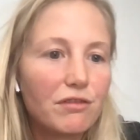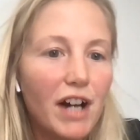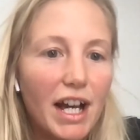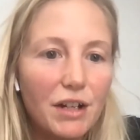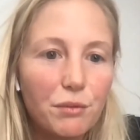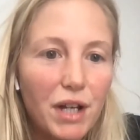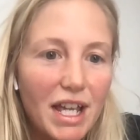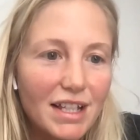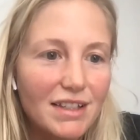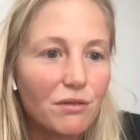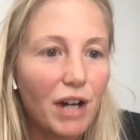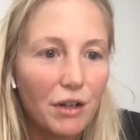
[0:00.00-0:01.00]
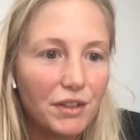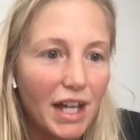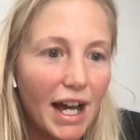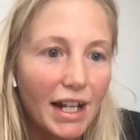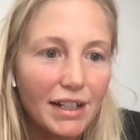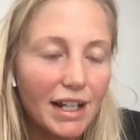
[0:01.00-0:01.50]
find ways around
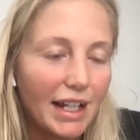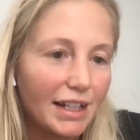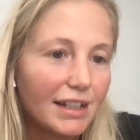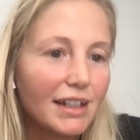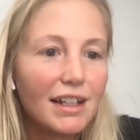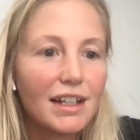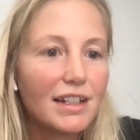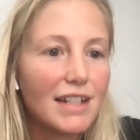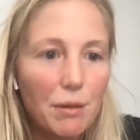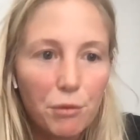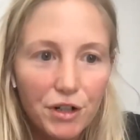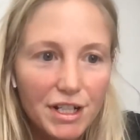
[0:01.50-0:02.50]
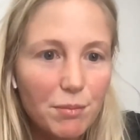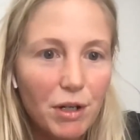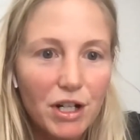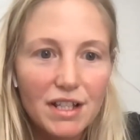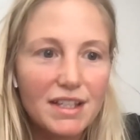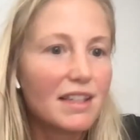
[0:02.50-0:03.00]
that, like demo
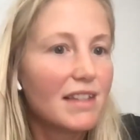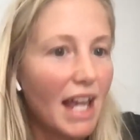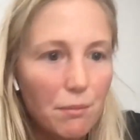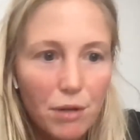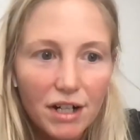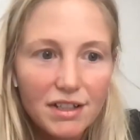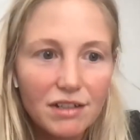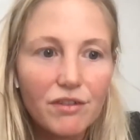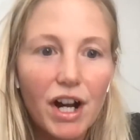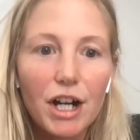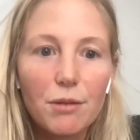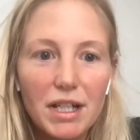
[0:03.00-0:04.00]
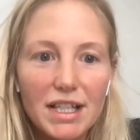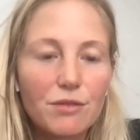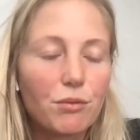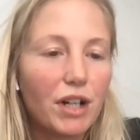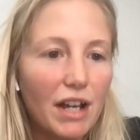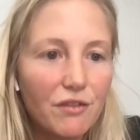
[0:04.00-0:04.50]
experiences, sandbox environments,
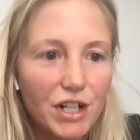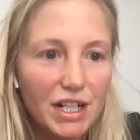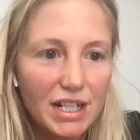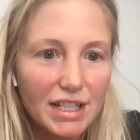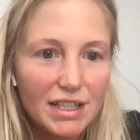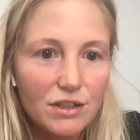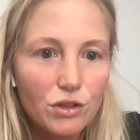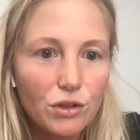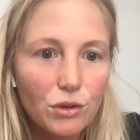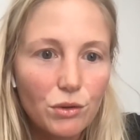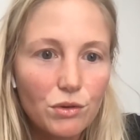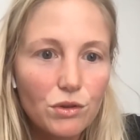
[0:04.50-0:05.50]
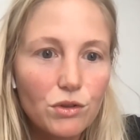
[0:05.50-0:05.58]
whatever it is, to